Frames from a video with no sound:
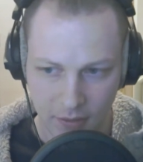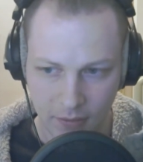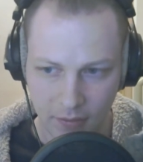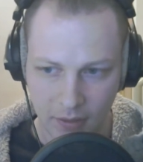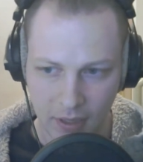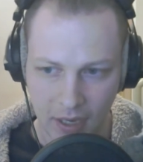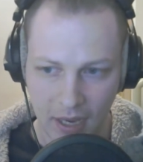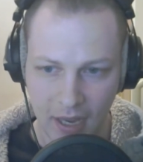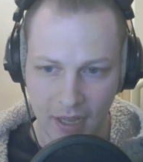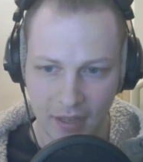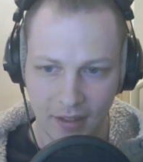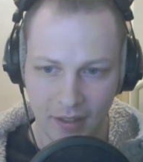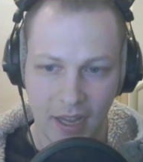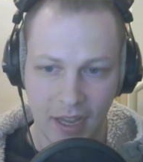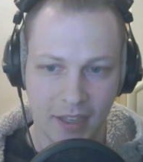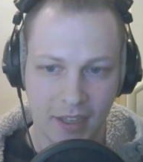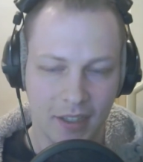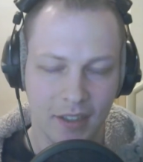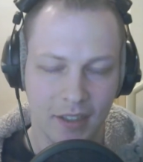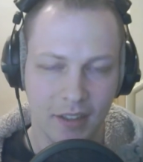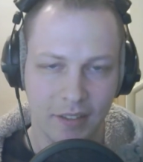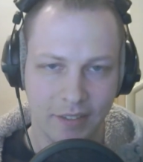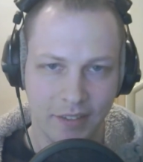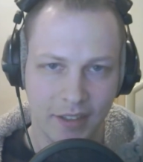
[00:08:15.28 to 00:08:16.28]
And the
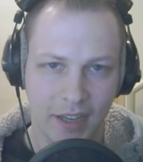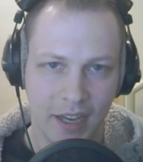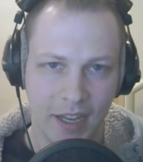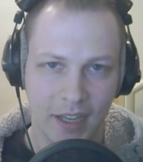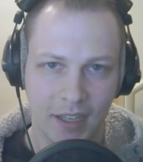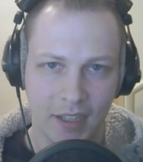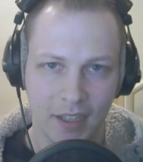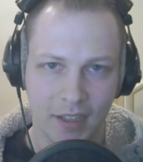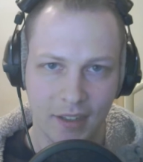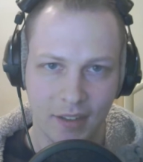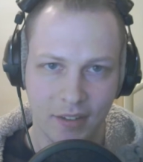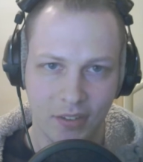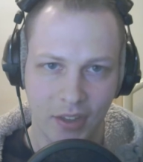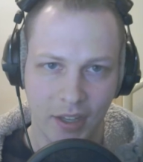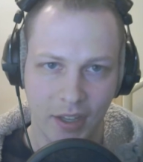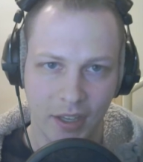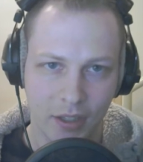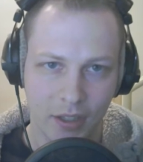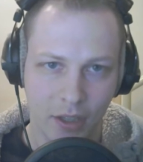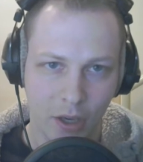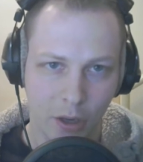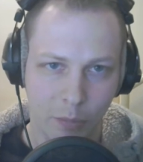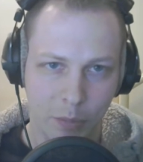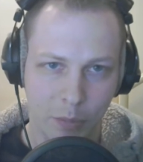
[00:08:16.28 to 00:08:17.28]
ideal state is
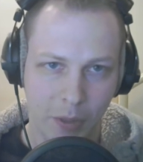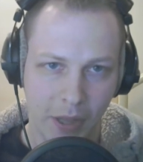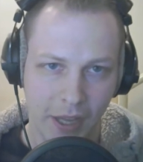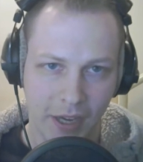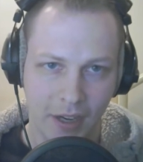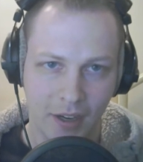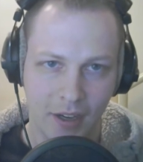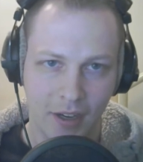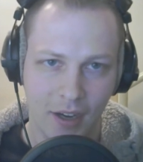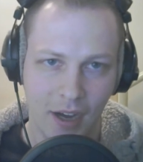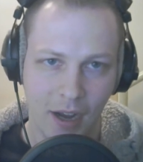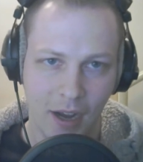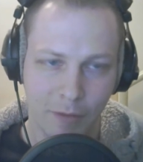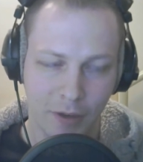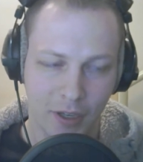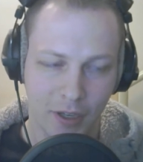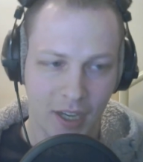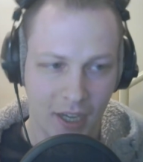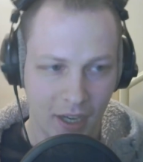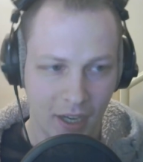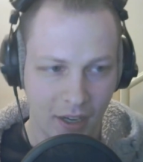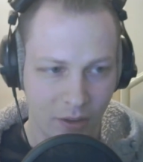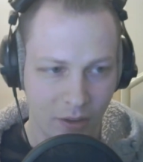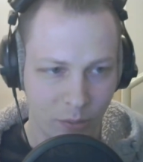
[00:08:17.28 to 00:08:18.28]
that no player ever
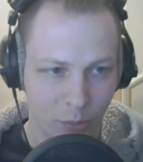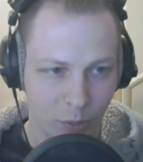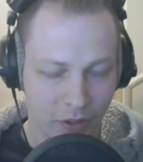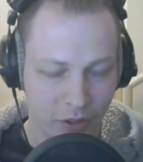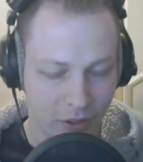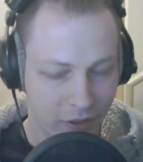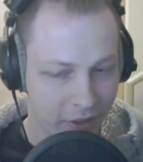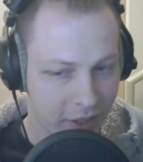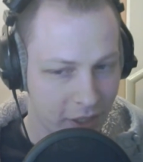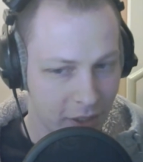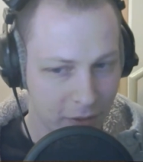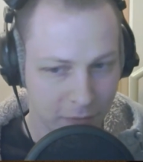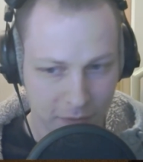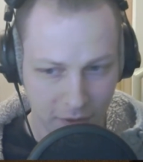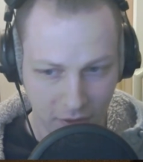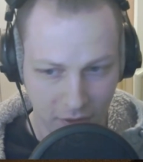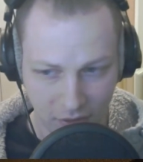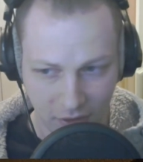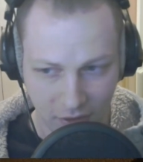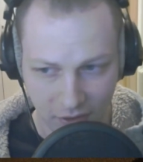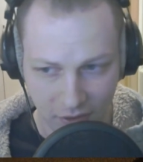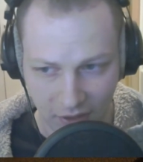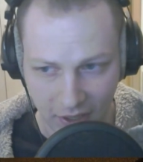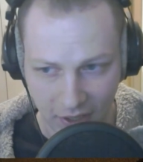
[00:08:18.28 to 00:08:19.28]
cares whether they go
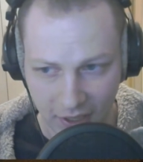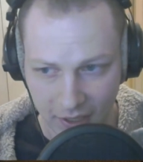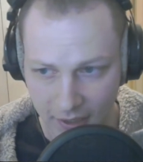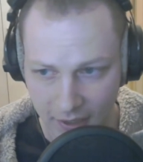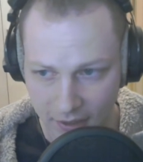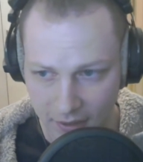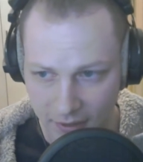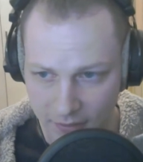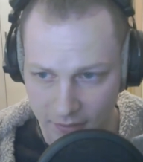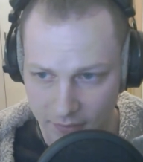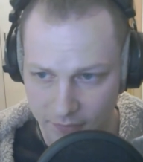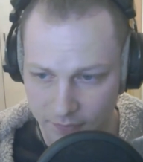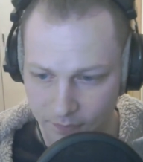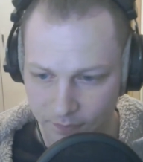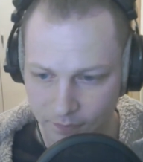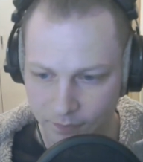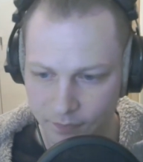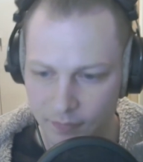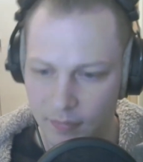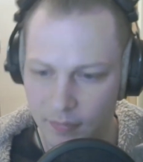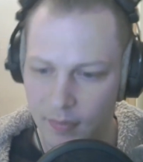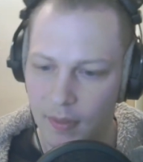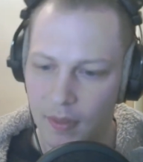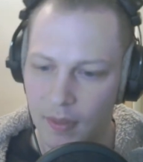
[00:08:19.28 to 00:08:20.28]
first or second.
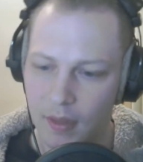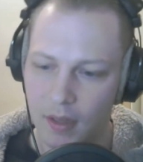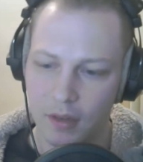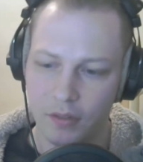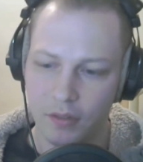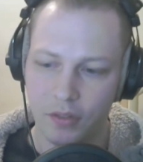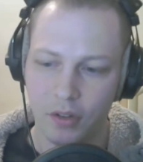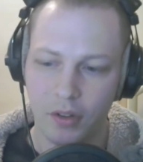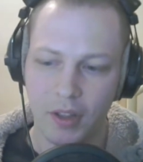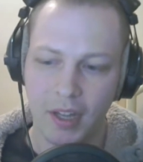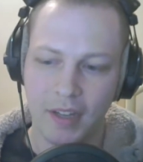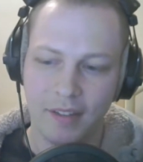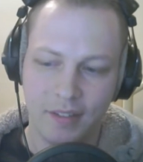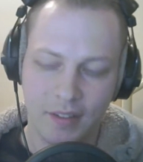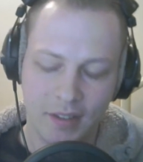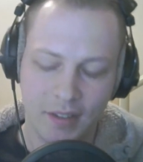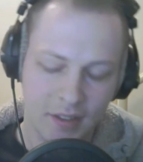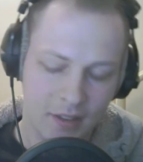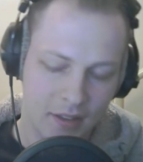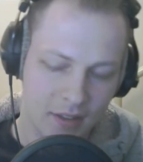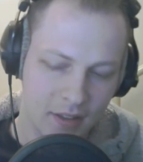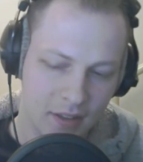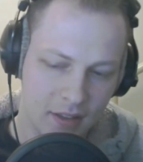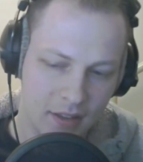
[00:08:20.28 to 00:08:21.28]
So that's
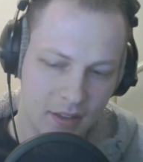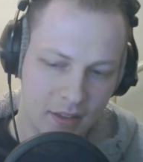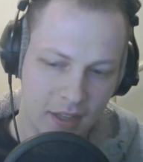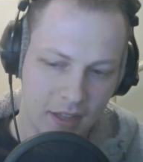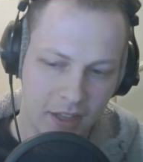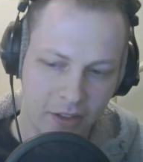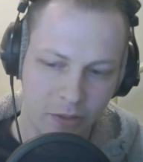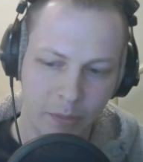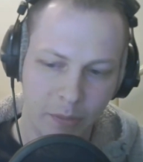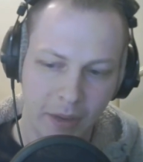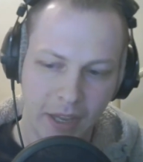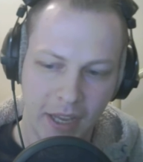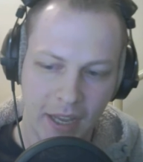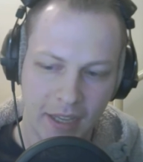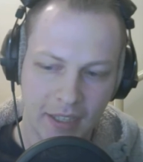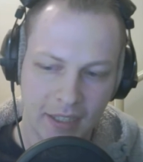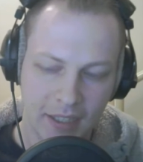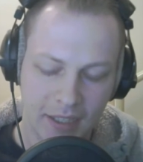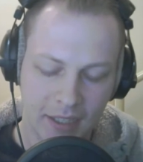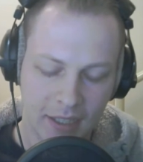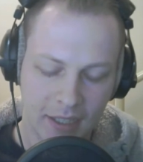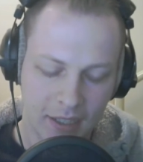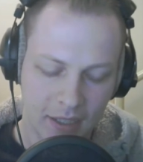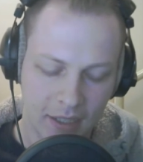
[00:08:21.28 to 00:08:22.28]
my
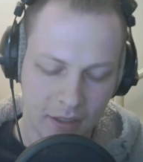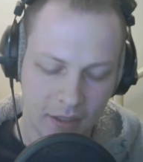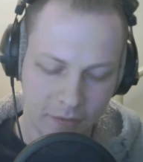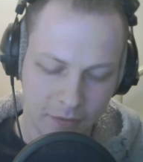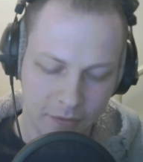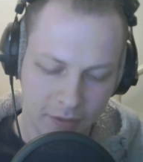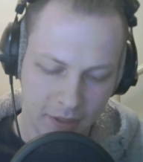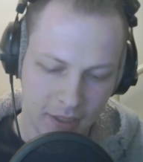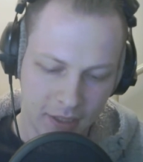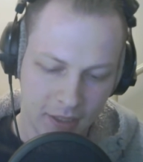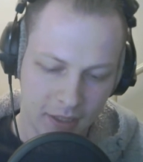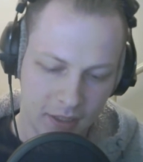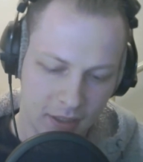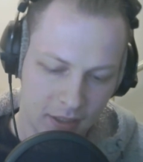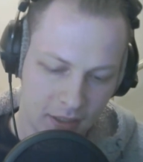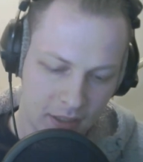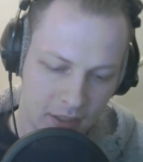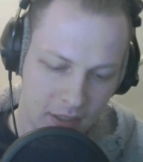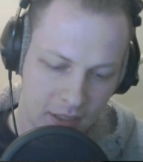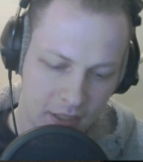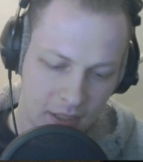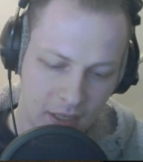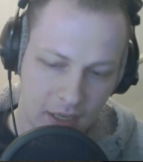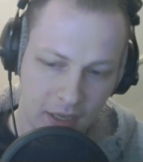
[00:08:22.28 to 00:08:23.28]
idea of an
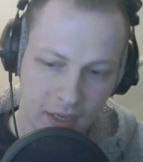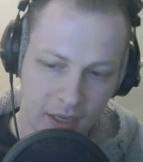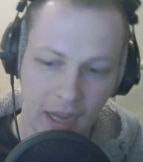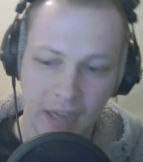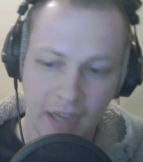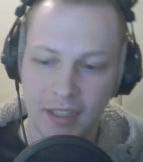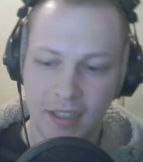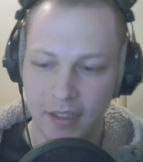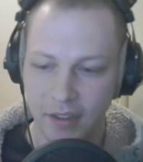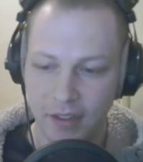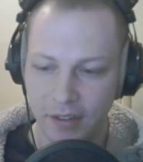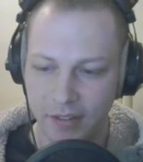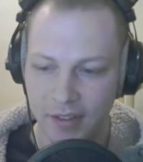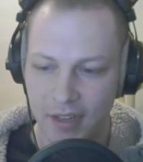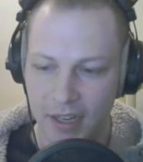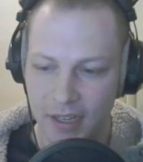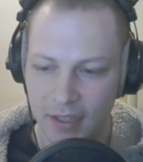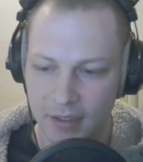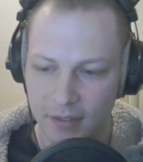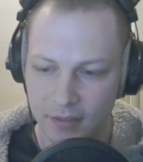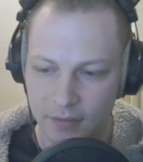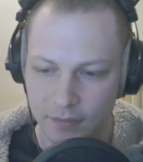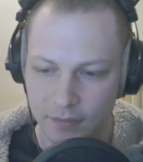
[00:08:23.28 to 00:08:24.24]
ideal state.